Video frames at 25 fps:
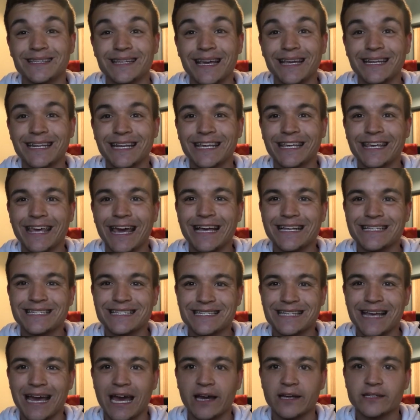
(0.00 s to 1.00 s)
did get
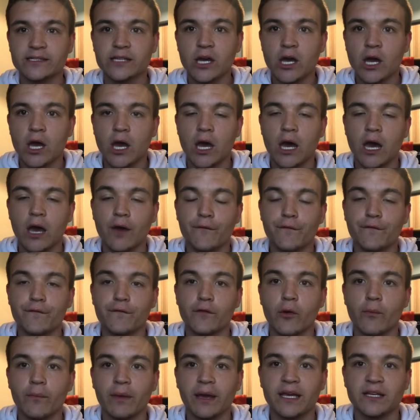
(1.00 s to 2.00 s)
sacked
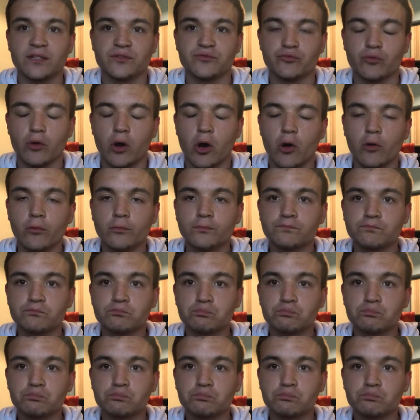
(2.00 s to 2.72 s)
from his role.